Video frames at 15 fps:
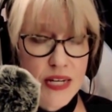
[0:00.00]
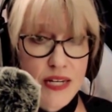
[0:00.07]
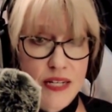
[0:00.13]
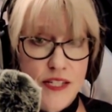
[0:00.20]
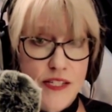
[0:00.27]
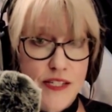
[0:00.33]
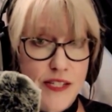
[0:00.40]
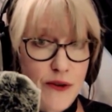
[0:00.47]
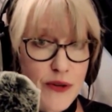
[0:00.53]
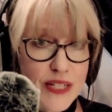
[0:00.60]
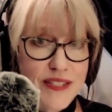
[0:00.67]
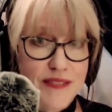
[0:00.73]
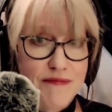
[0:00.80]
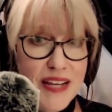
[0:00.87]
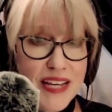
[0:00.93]
So it
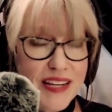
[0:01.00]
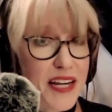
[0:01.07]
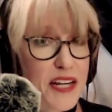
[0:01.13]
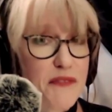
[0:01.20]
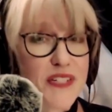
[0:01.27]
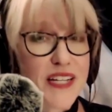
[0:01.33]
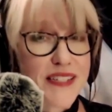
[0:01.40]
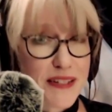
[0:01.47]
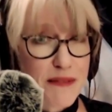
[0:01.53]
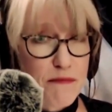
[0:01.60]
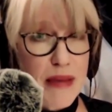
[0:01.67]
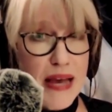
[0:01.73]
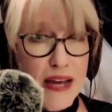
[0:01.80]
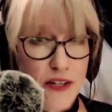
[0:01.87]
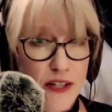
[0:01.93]
kind of doesn't
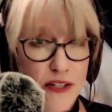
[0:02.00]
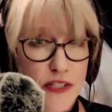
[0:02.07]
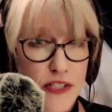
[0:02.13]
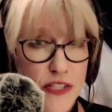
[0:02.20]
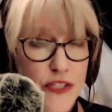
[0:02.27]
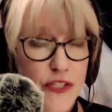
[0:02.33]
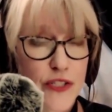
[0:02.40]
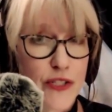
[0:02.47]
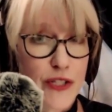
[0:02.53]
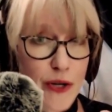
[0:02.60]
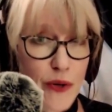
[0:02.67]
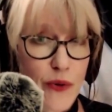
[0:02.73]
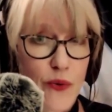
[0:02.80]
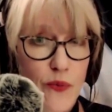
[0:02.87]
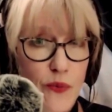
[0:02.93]
matter. Just
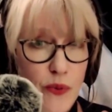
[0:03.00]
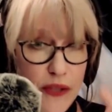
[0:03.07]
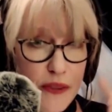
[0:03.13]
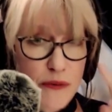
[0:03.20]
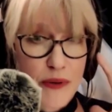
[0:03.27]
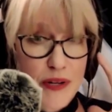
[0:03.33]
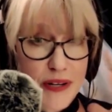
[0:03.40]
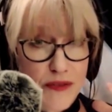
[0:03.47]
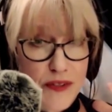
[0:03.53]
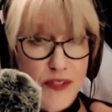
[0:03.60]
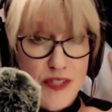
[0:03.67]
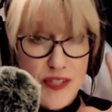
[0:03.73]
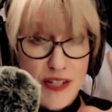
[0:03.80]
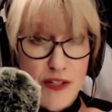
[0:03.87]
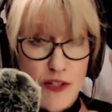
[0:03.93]
go with whatever's
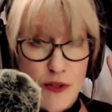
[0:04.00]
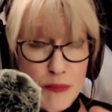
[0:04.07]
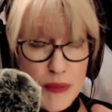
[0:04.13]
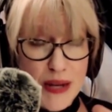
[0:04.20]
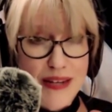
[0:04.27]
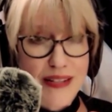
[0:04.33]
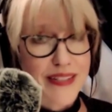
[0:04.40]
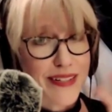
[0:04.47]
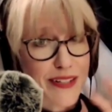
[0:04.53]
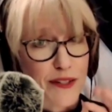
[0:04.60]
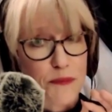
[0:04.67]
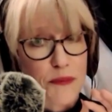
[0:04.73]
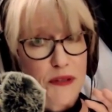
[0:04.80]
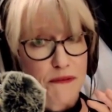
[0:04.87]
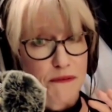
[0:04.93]
in your mind and it'll
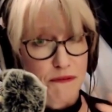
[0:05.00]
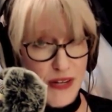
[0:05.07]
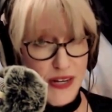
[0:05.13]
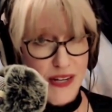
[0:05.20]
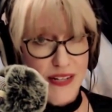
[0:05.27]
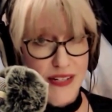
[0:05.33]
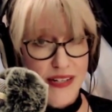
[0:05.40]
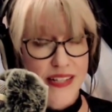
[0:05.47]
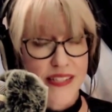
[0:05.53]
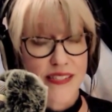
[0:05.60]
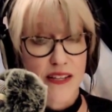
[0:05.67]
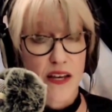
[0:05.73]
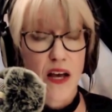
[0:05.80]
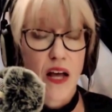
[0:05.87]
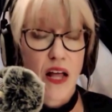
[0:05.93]
be fine. It's
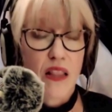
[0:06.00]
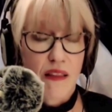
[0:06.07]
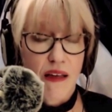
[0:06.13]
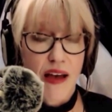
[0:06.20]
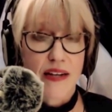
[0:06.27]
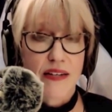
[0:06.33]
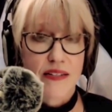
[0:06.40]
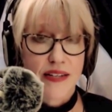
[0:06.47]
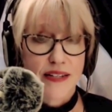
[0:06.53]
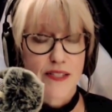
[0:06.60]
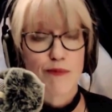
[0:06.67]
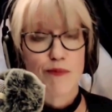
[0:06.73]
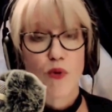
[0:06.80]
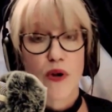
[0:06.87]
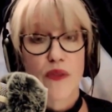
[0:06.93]
a lot. It's
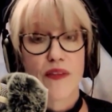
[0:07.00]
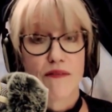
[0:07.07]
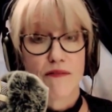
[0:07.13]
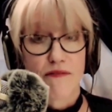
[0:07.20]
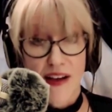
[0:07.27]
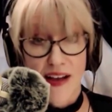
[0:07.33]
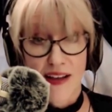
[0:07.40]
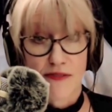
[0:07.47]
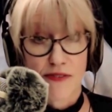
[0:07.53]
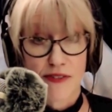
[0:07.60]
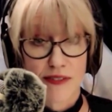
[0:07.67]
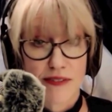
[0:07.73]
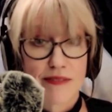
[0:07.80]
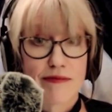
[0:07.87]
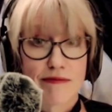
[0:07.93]
more than 5.
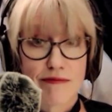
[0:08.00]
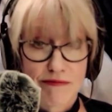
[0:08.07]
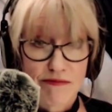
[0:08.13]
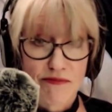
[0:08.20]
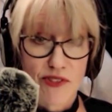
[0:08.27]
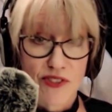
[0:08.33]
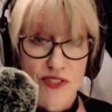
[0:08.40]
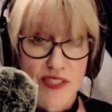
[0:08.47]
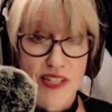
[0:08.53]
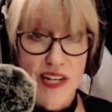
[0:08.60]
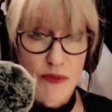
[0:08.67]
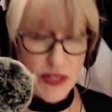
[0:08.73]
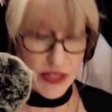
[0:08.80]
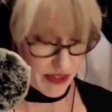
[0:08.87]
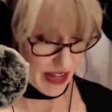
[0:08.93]
We'll stay
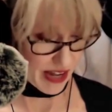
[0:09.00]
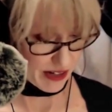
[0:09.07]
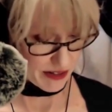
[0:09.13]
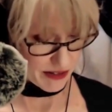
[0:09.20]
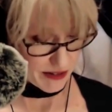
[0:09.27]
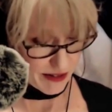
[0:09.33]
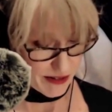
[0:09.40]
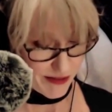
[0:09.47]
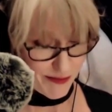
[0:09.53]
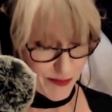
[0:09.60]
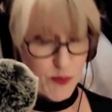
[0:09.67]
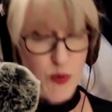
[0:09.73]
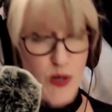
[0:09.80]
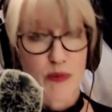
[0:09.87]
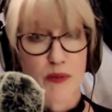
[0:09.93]
with that.
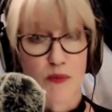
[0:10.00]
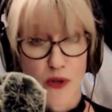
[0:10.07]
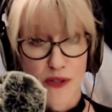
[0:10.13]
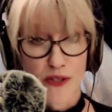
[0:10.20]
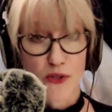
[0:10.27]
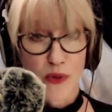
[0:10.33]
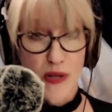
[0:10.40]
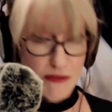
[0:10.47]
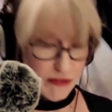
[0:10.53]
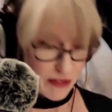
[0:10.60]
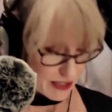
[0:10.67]
Probably more than 12.